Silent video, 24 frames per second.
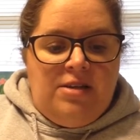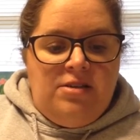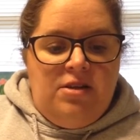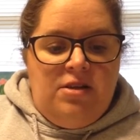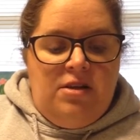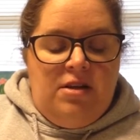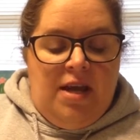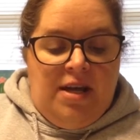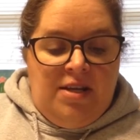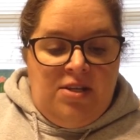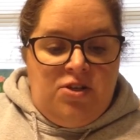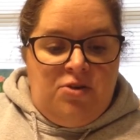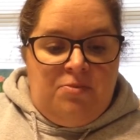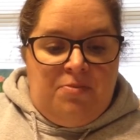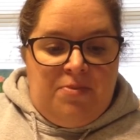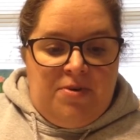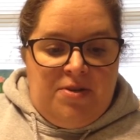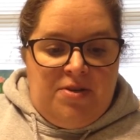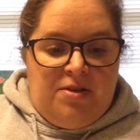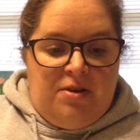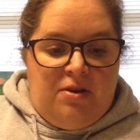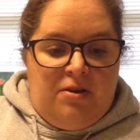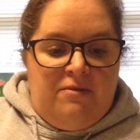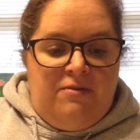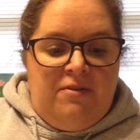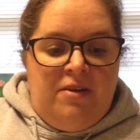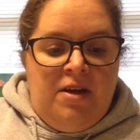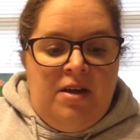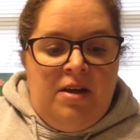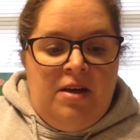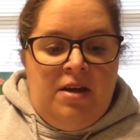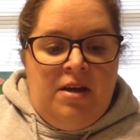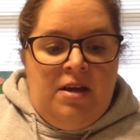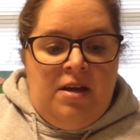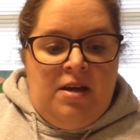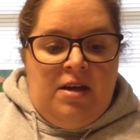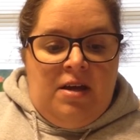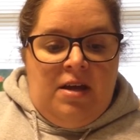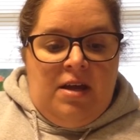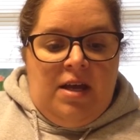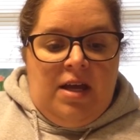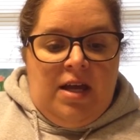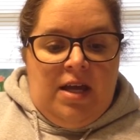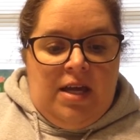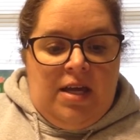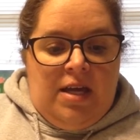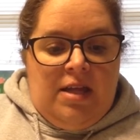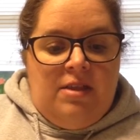Nature Preserve
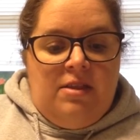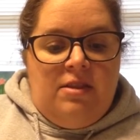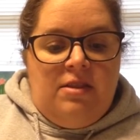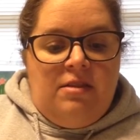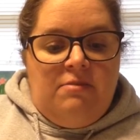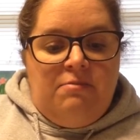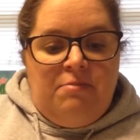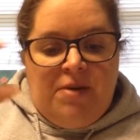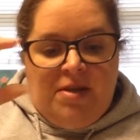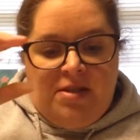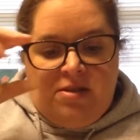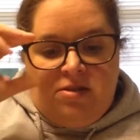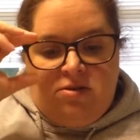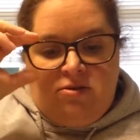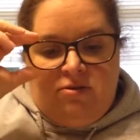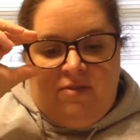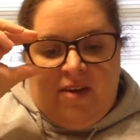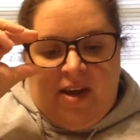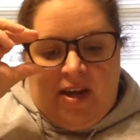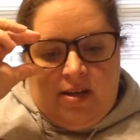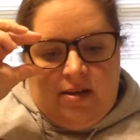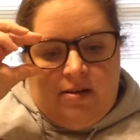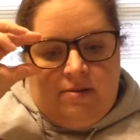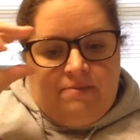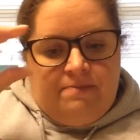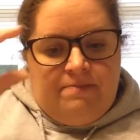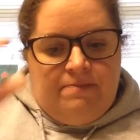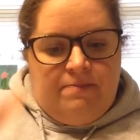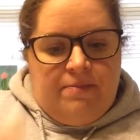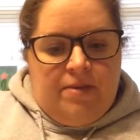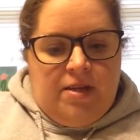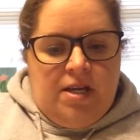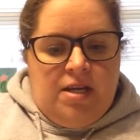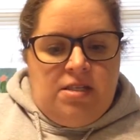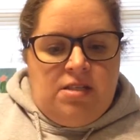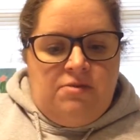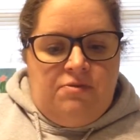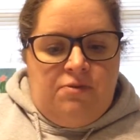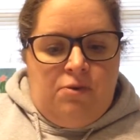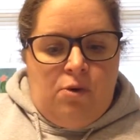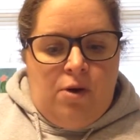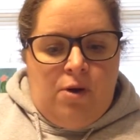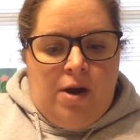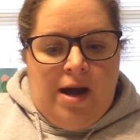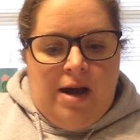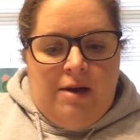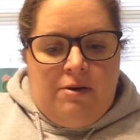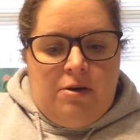in Pennsylvania. It's a
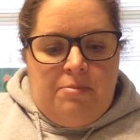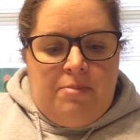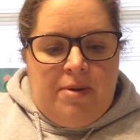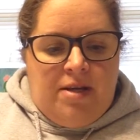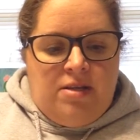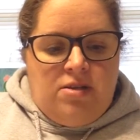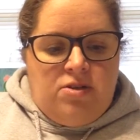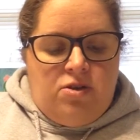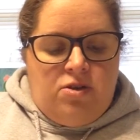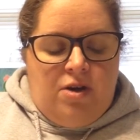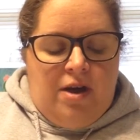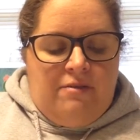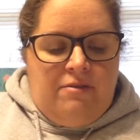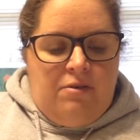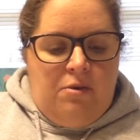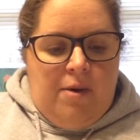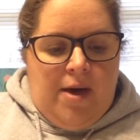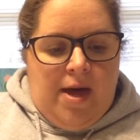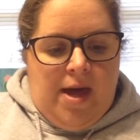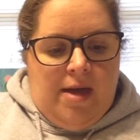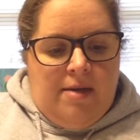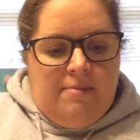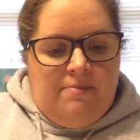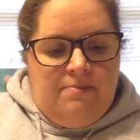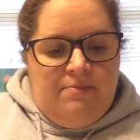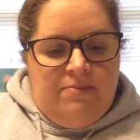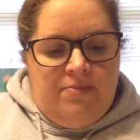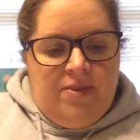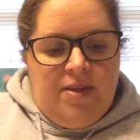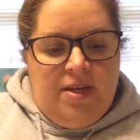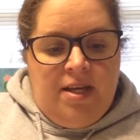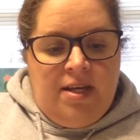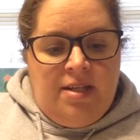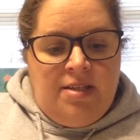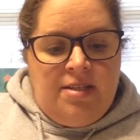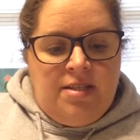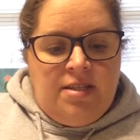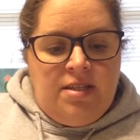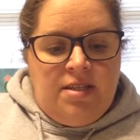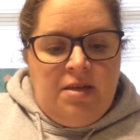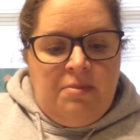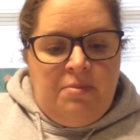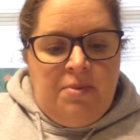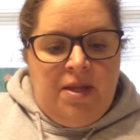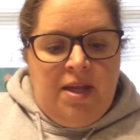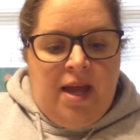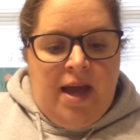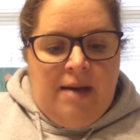4-hour bus drive away. The kids
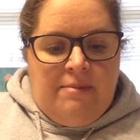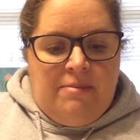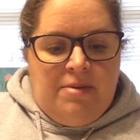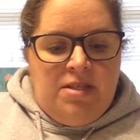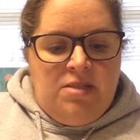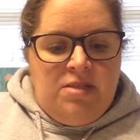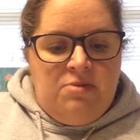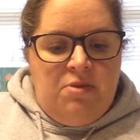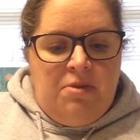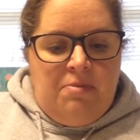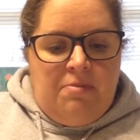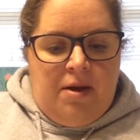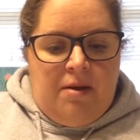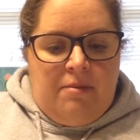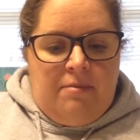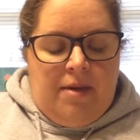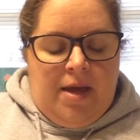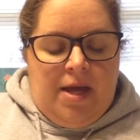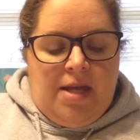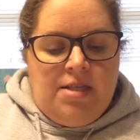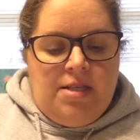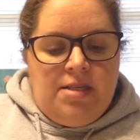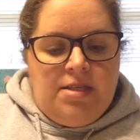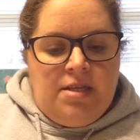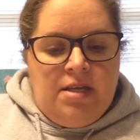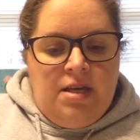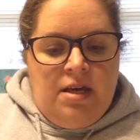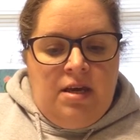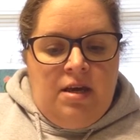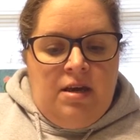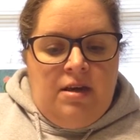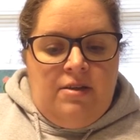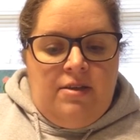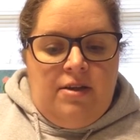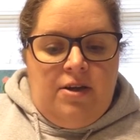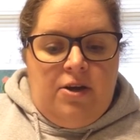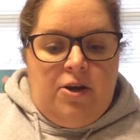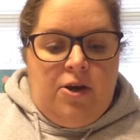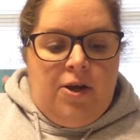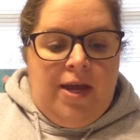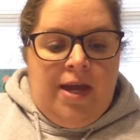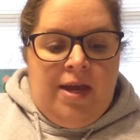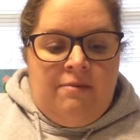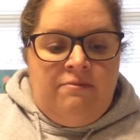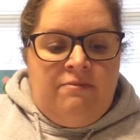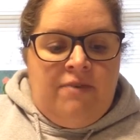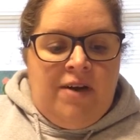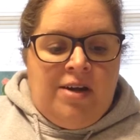sleep in cabins with bunk beds. There are
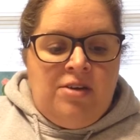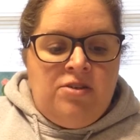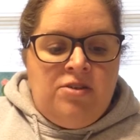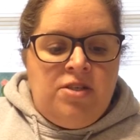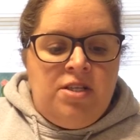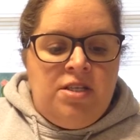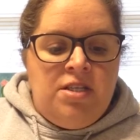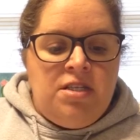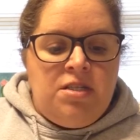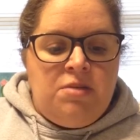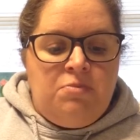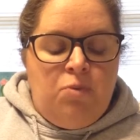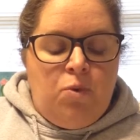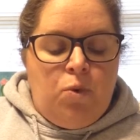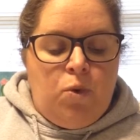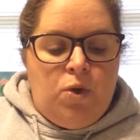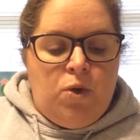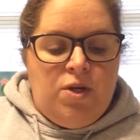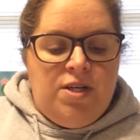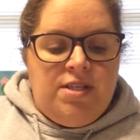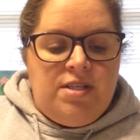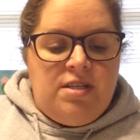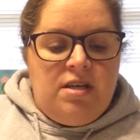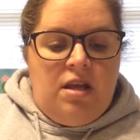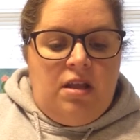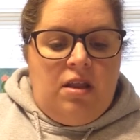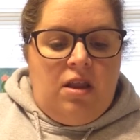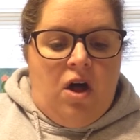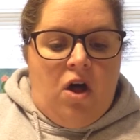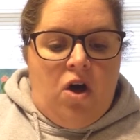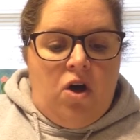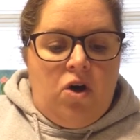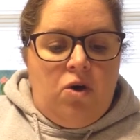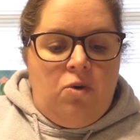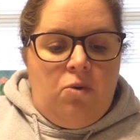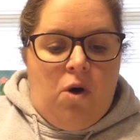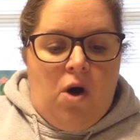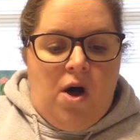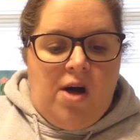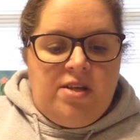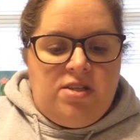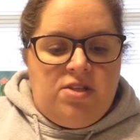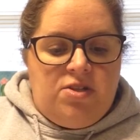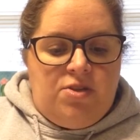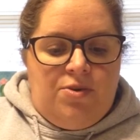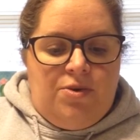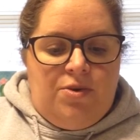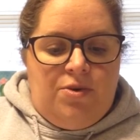campfires and s'mores and long
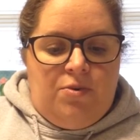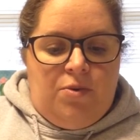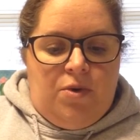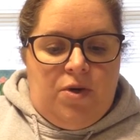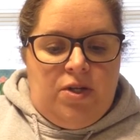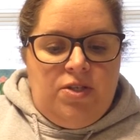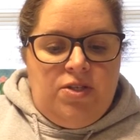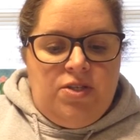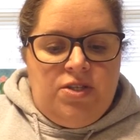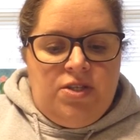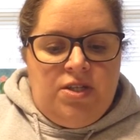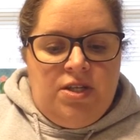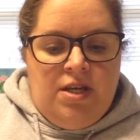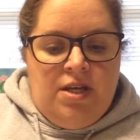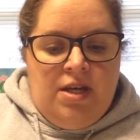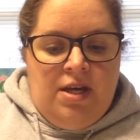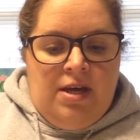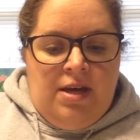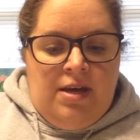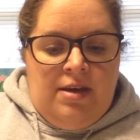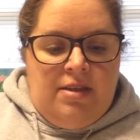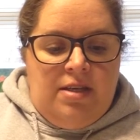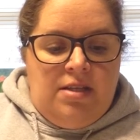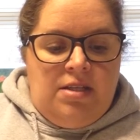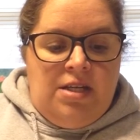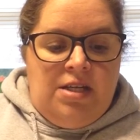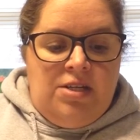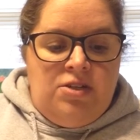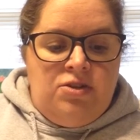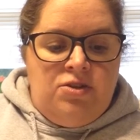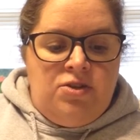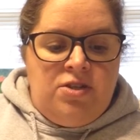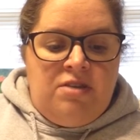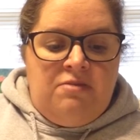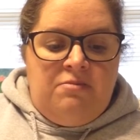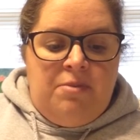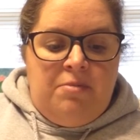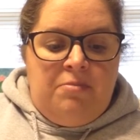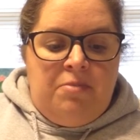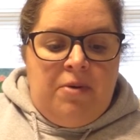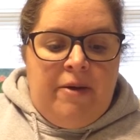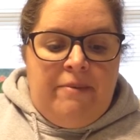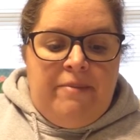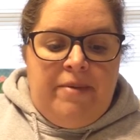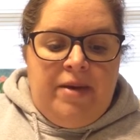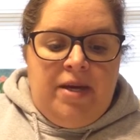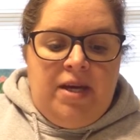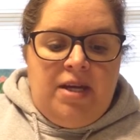walks through the woods. The teachers have been
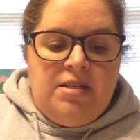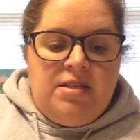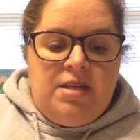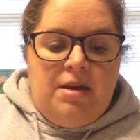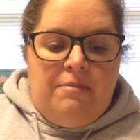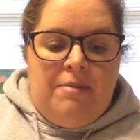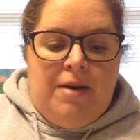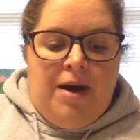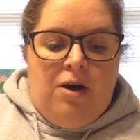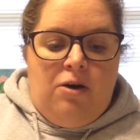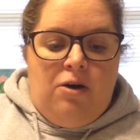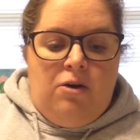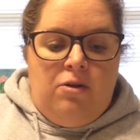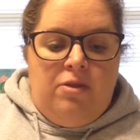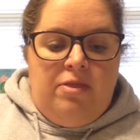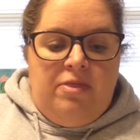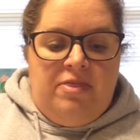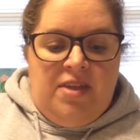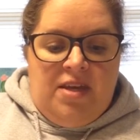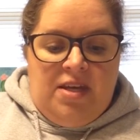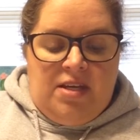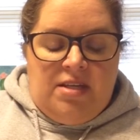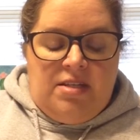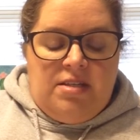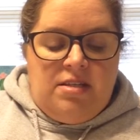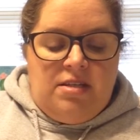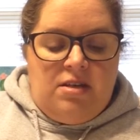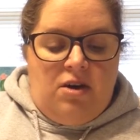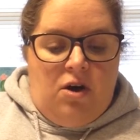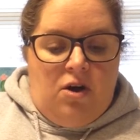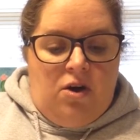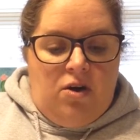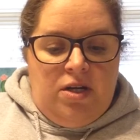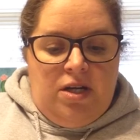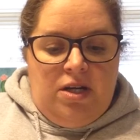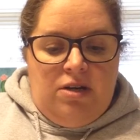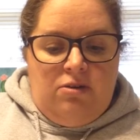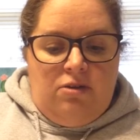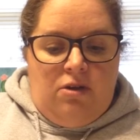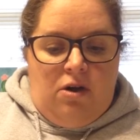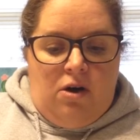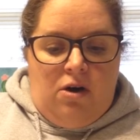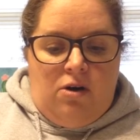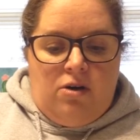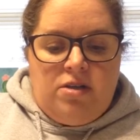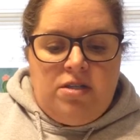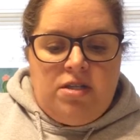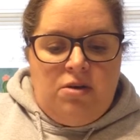prepping us about this all year
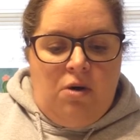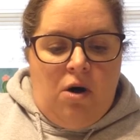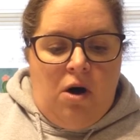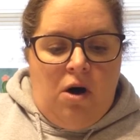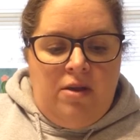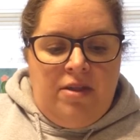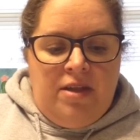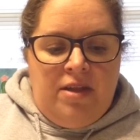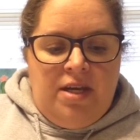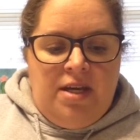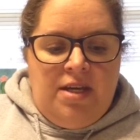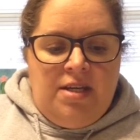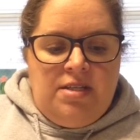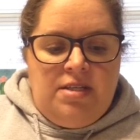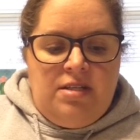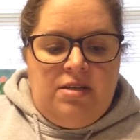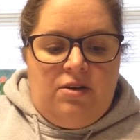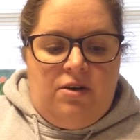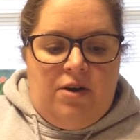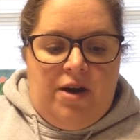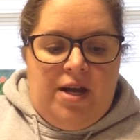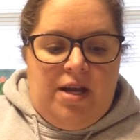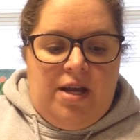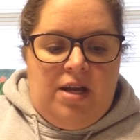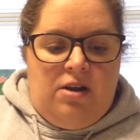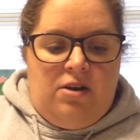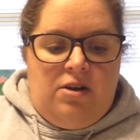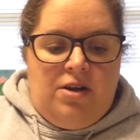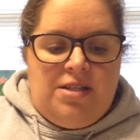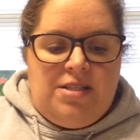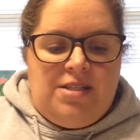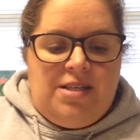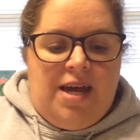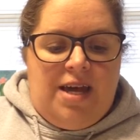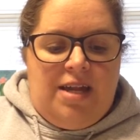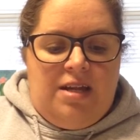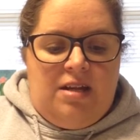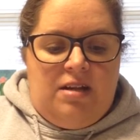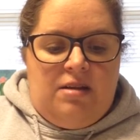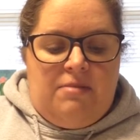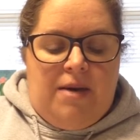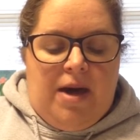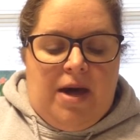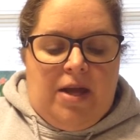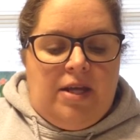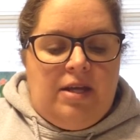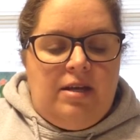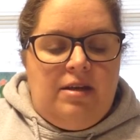long, so all the kids in the grade are excited
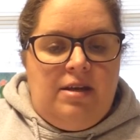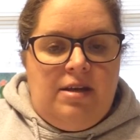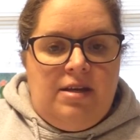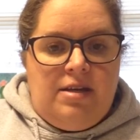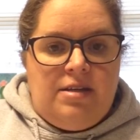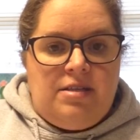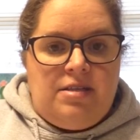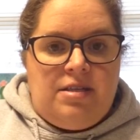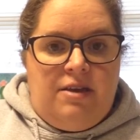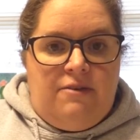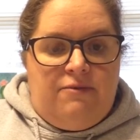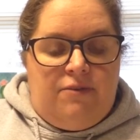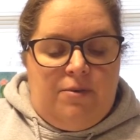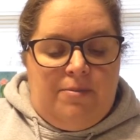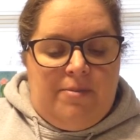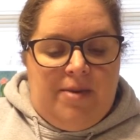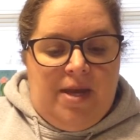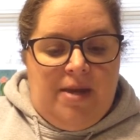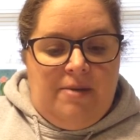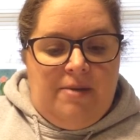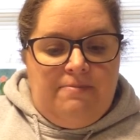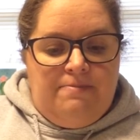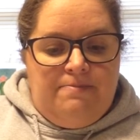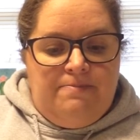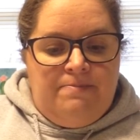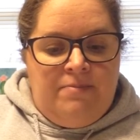about it, except for me.